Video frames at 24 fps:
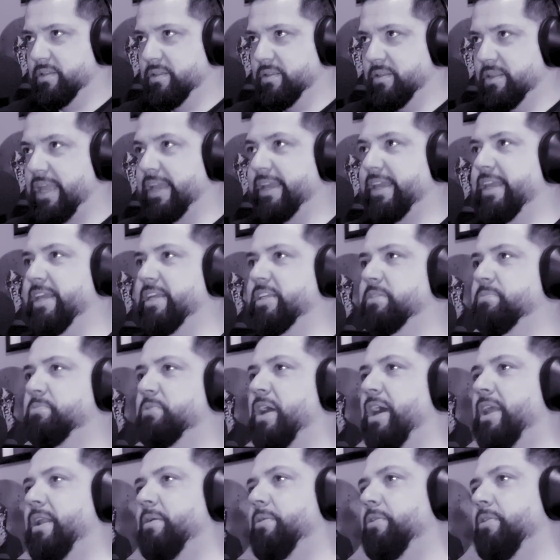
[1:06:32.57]
like he's
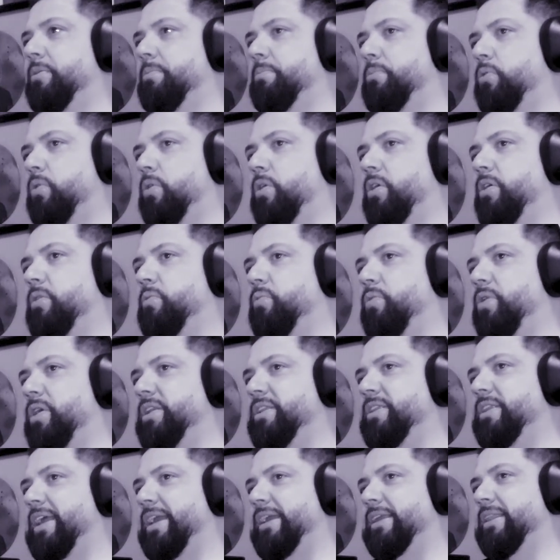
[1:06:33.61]
kind of the more
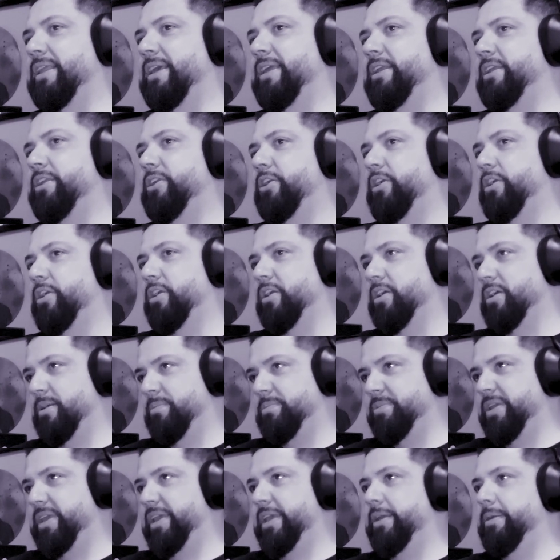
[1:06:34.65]
one like letting her
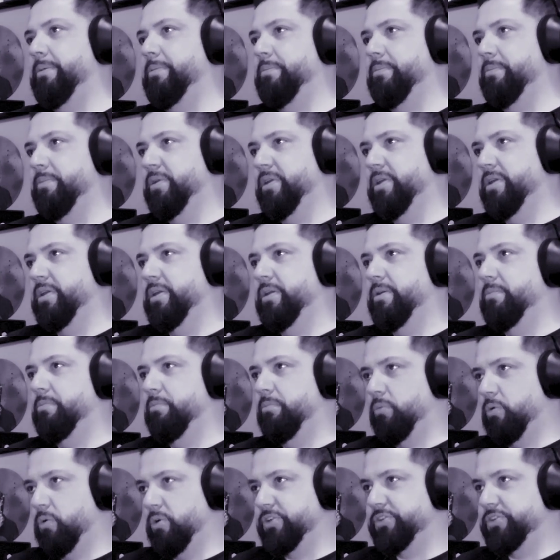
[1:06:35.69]
come to him more